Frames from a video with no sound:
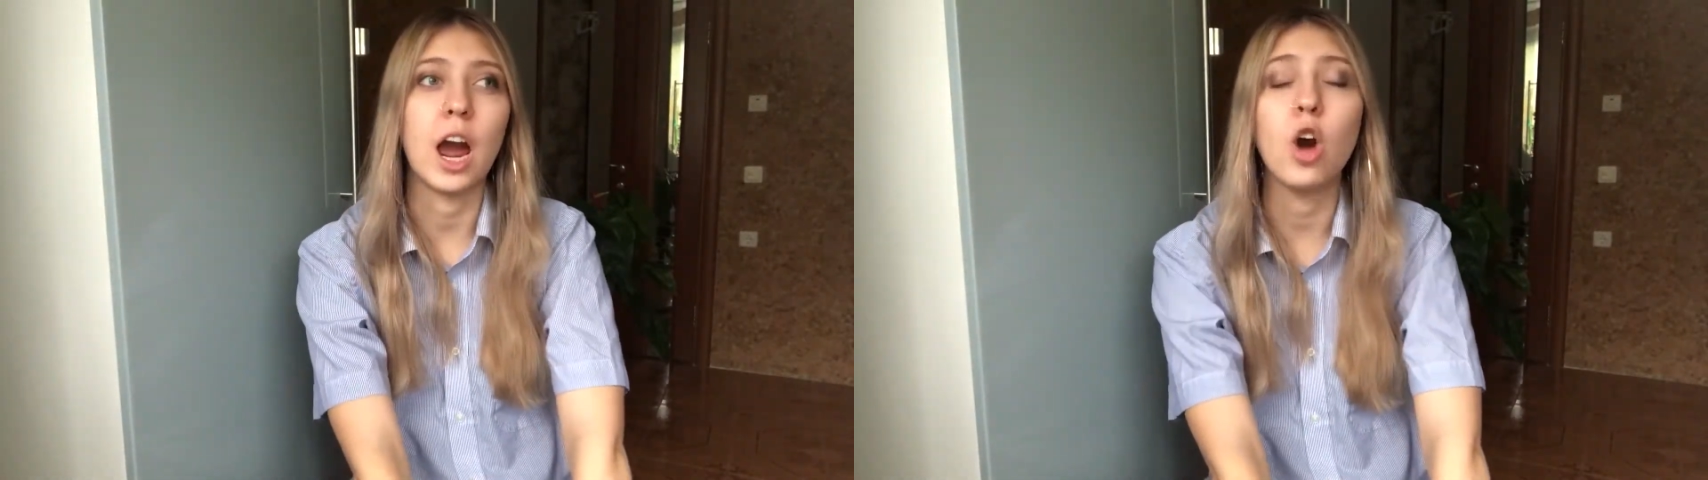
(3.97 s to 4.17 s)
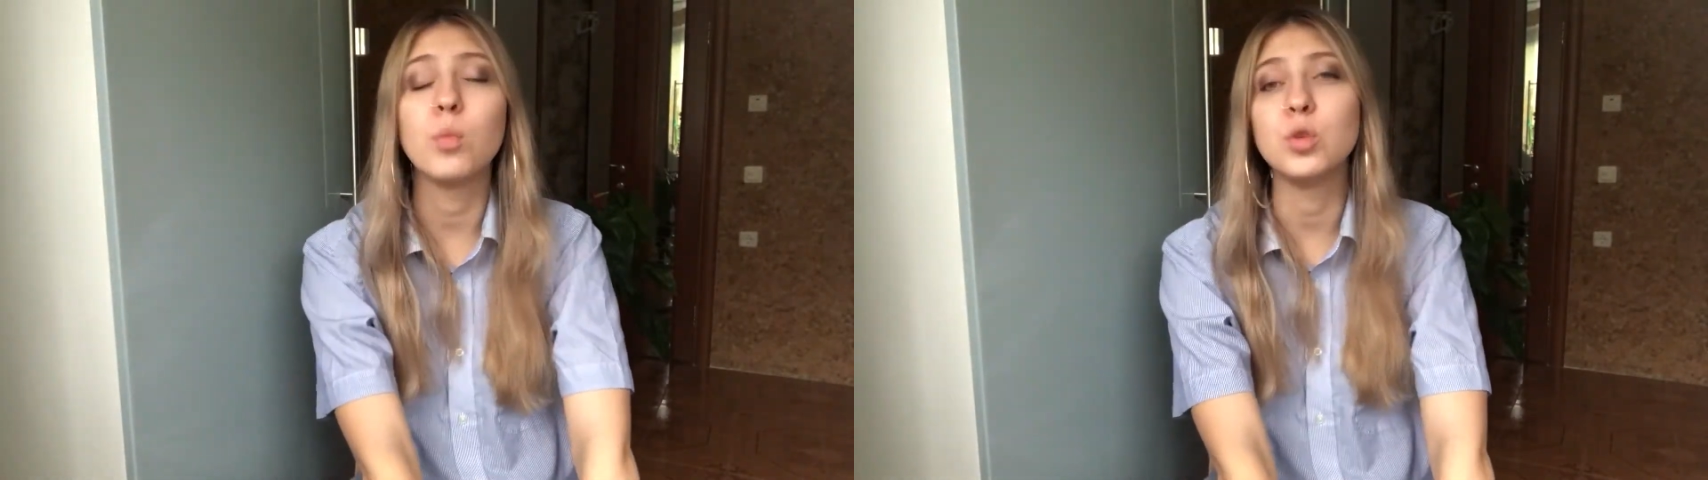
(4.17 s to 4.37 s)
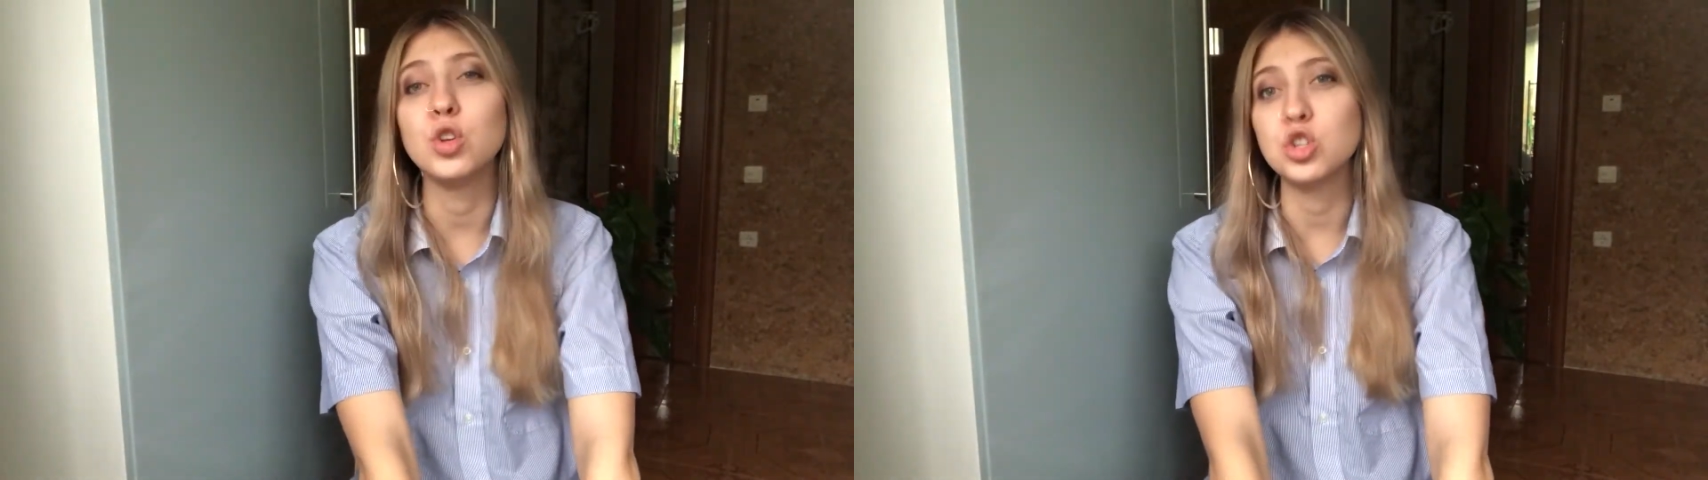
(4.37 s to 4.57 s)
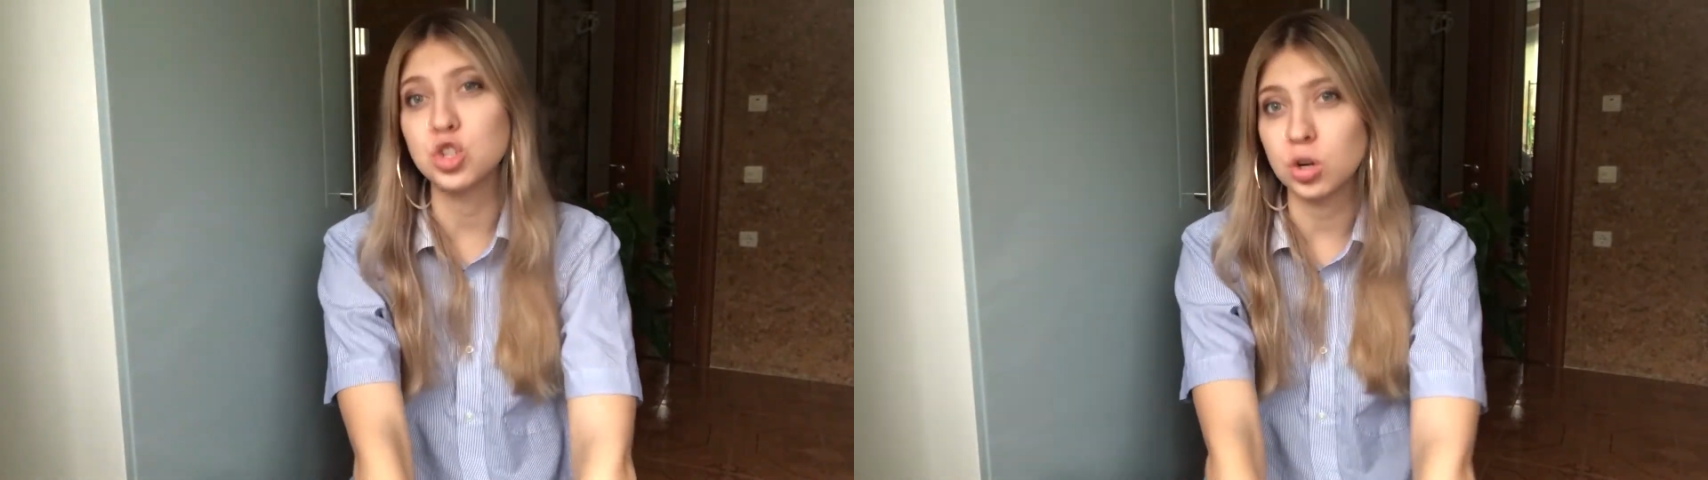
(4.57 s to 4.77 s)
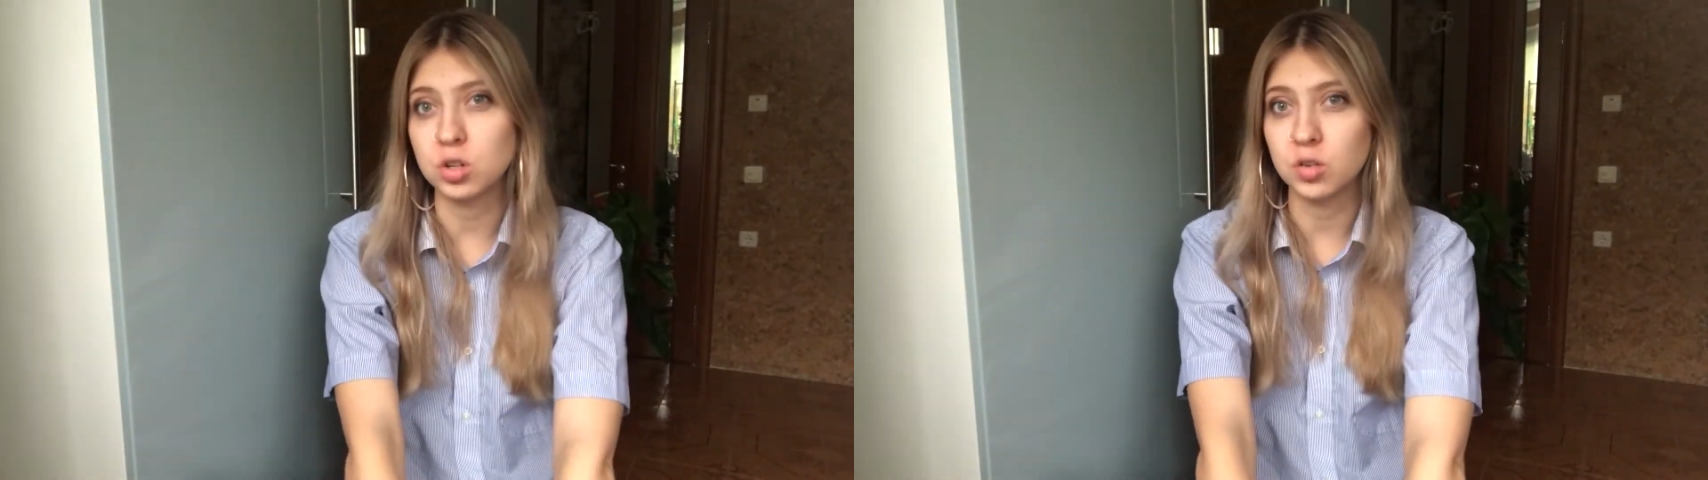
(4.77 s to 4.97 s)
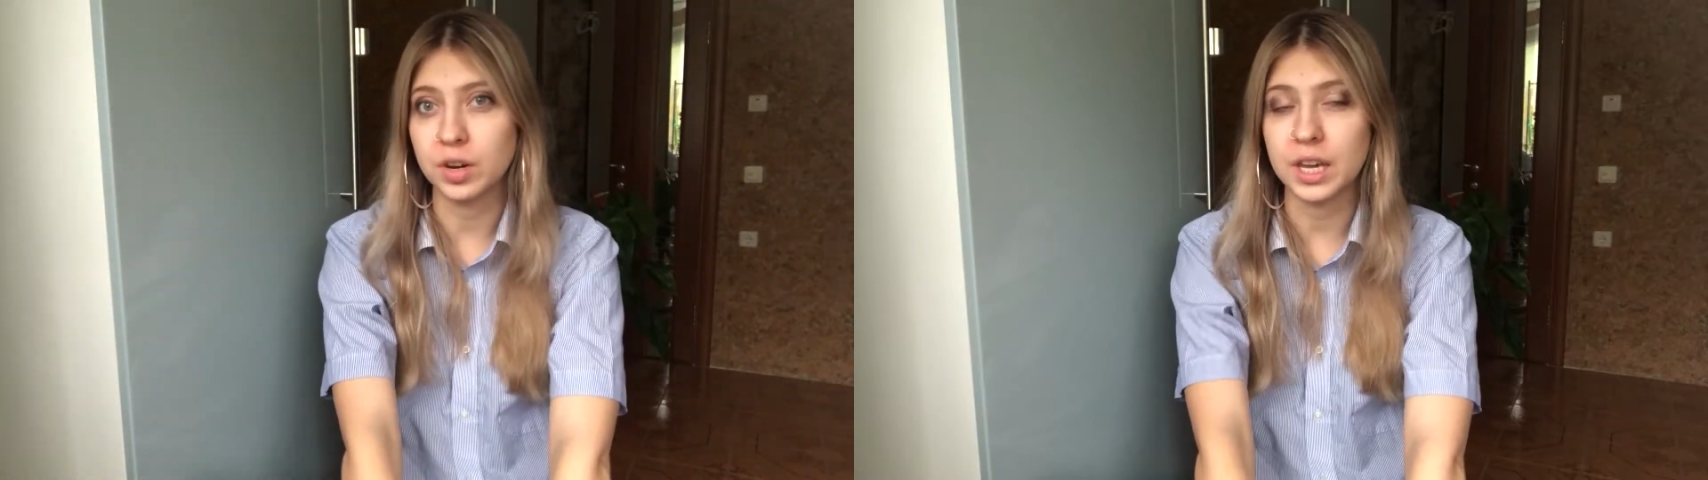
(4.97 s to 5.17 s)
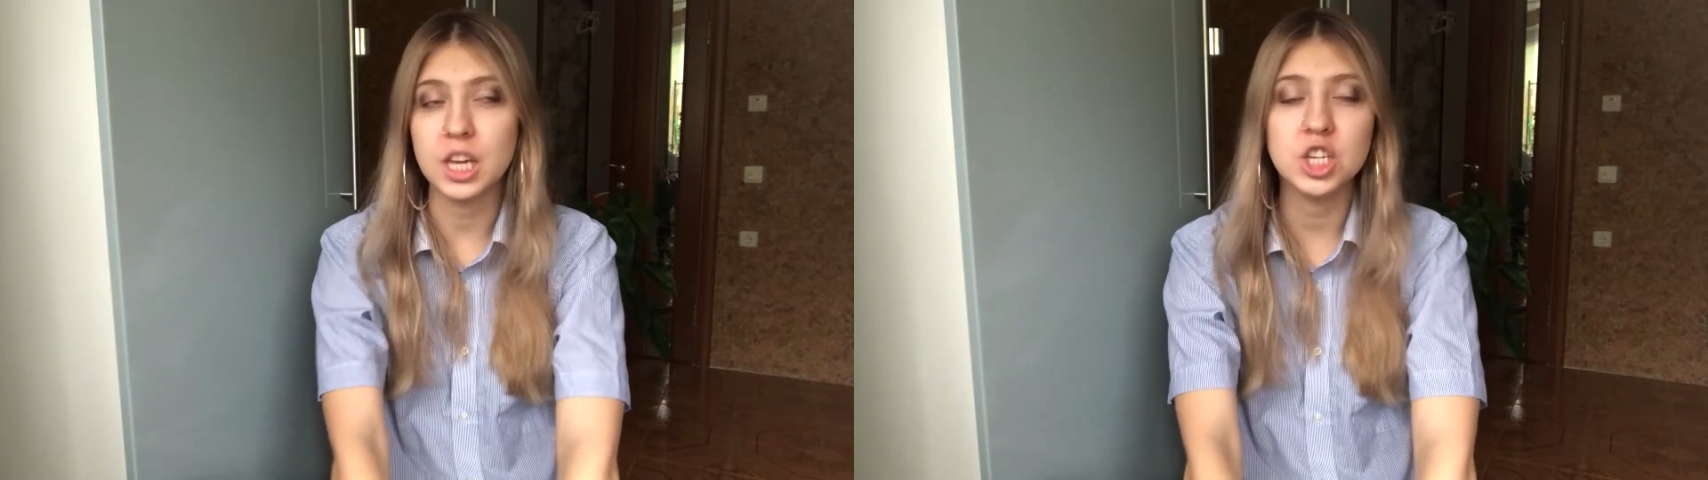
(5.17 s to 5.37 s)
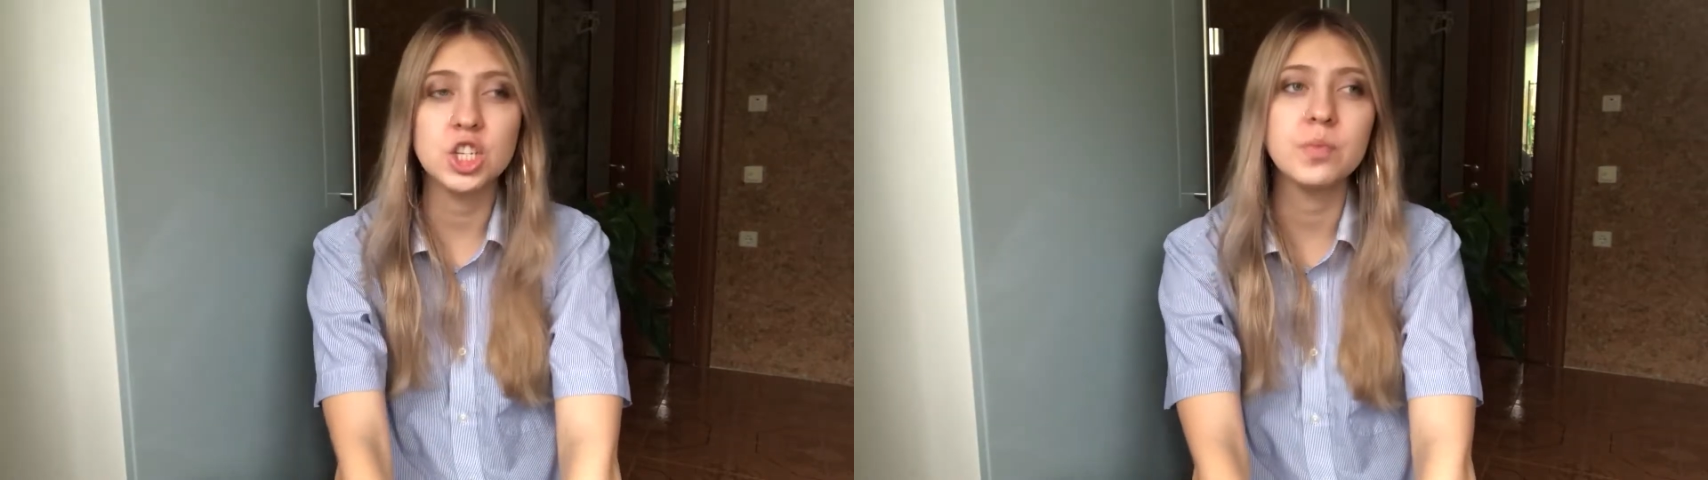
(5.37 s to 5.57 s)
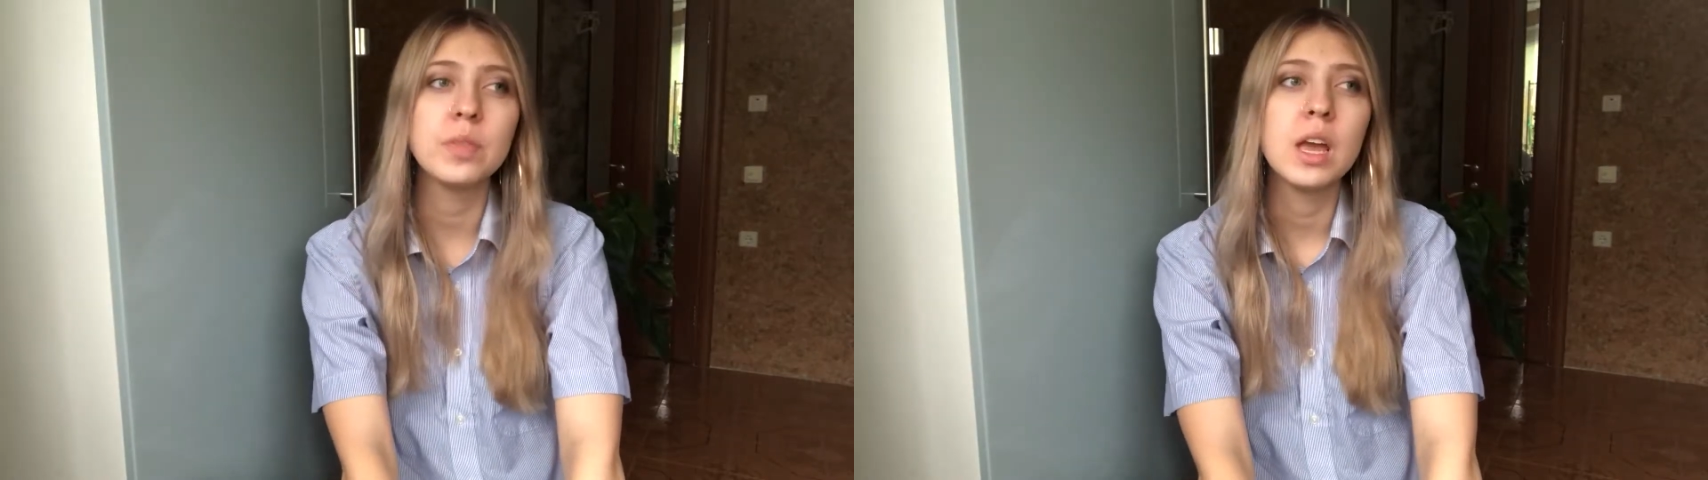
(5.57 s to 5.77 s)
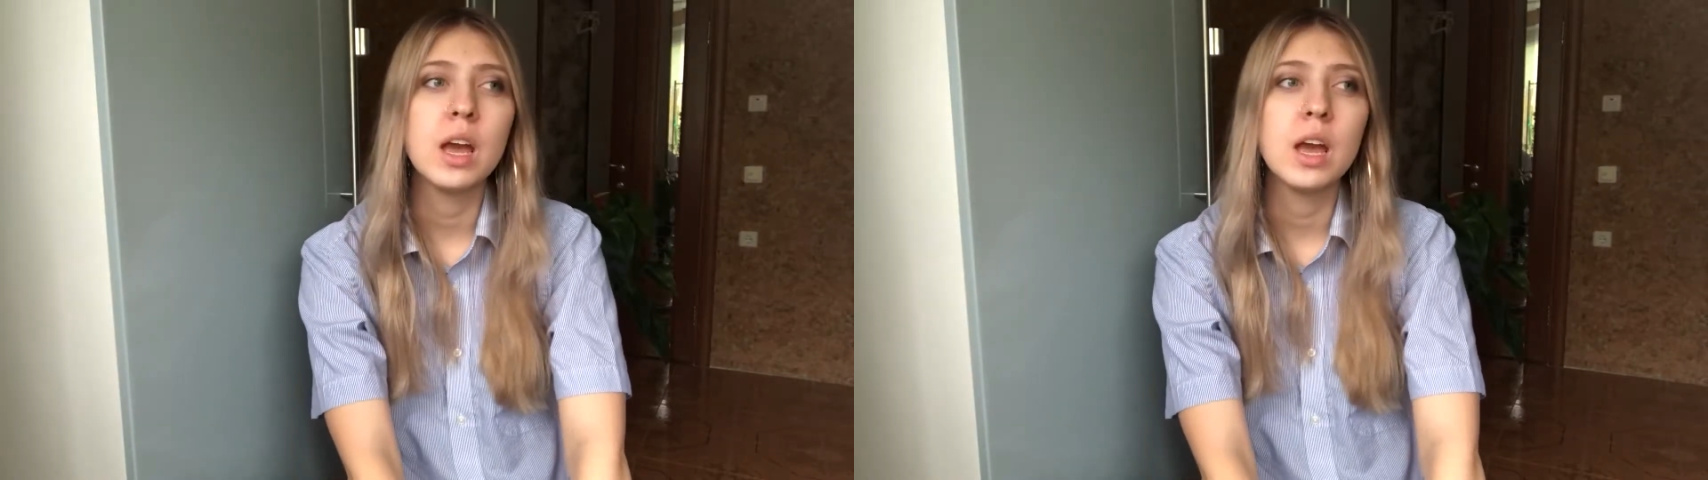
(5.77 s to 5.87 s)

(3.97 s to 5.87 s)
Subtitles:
I hope you enjoyed your vacation,